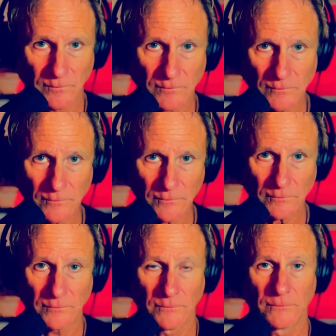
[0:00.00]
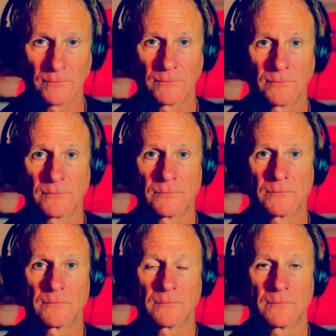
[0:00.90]

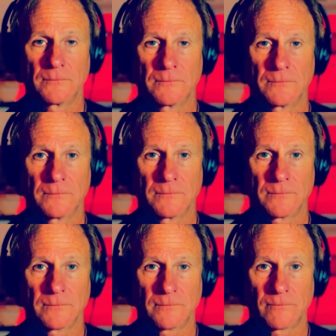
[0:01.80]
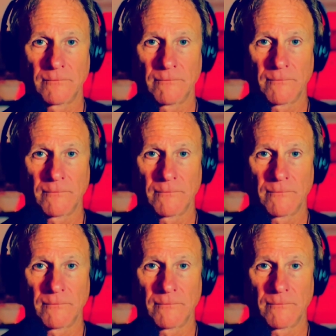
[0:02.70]
Nobody speaks.